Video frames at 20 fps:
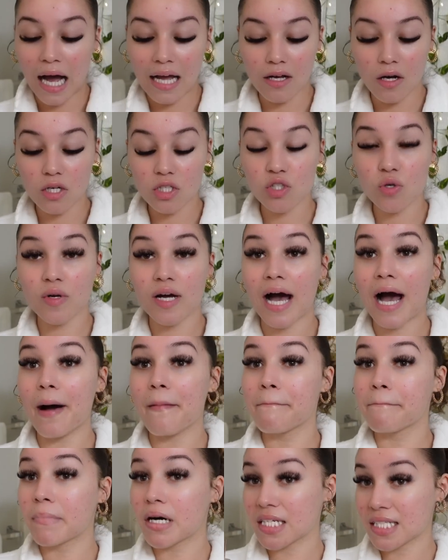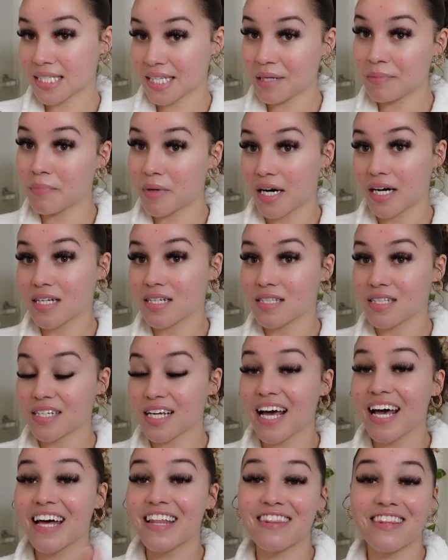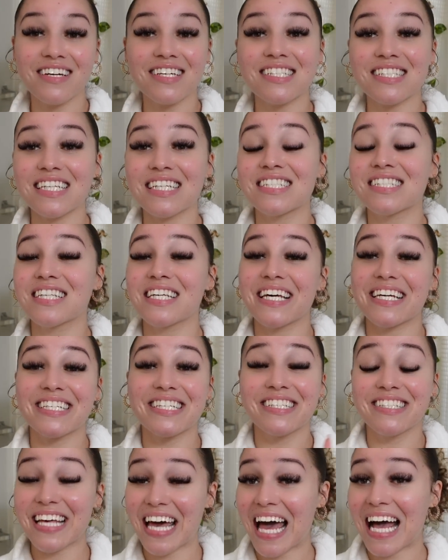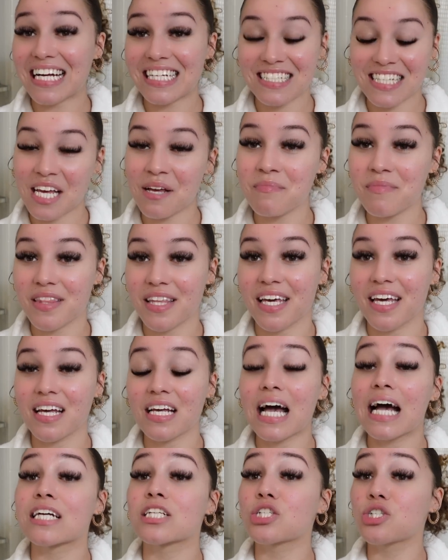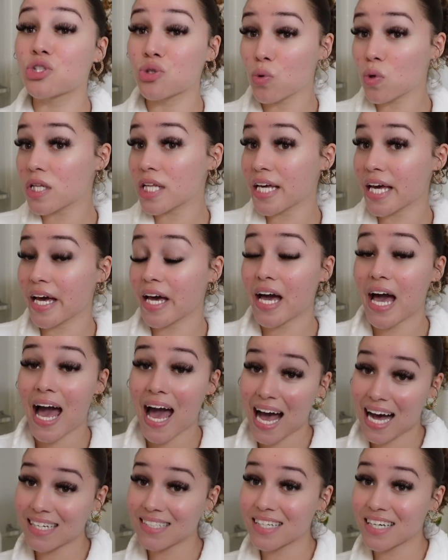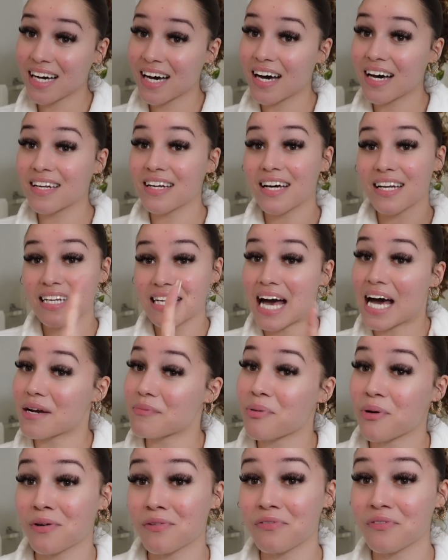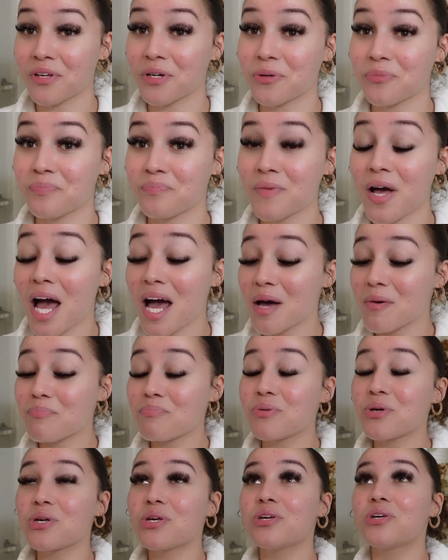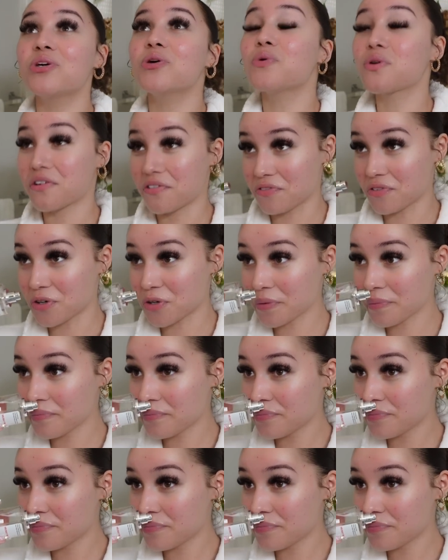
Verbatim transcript: I also got Musky Musk. This is the exact same thing as Juliette Has a Gun, Not a Perfume. Beautiful.